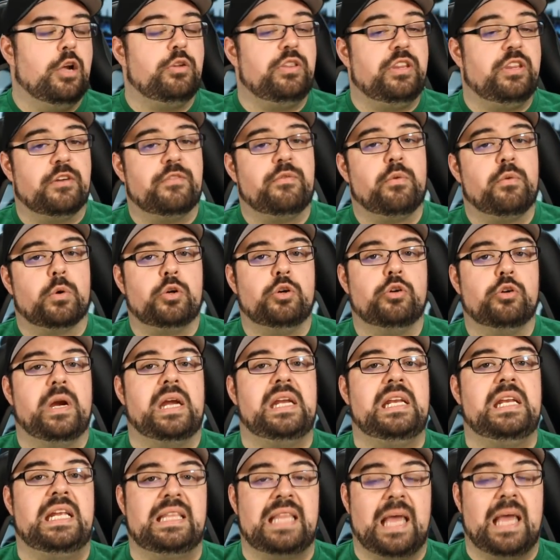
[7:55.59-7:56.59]
therefore
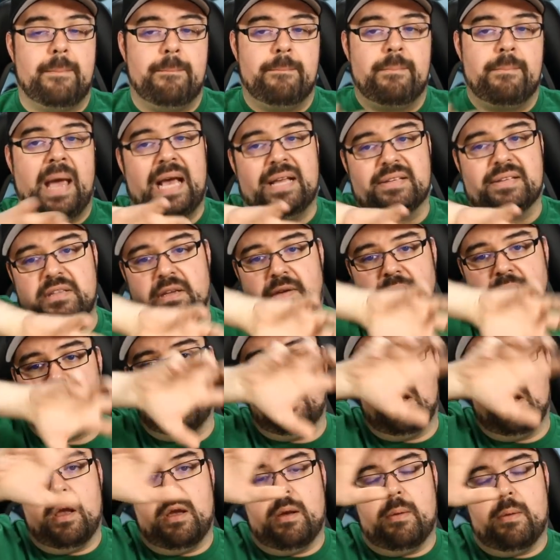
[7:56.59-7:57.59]
creating that massive
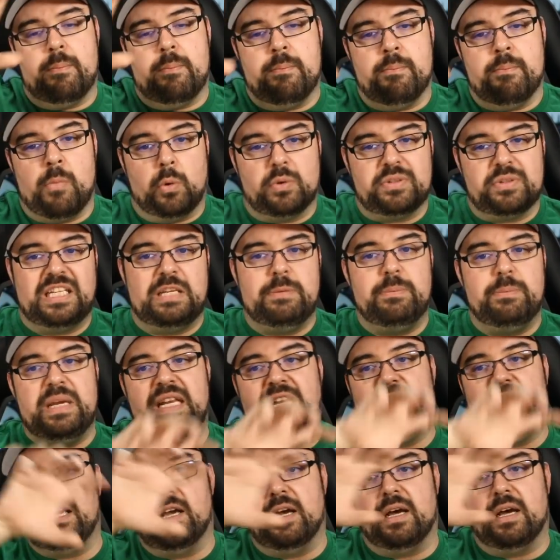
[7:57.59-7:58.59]

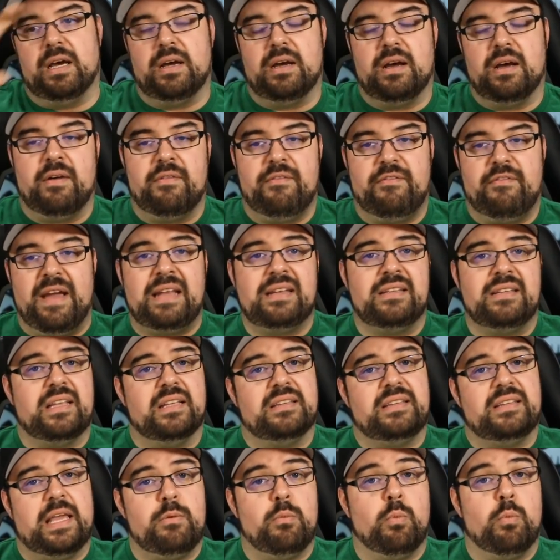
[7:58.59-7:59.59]
multimedia event that they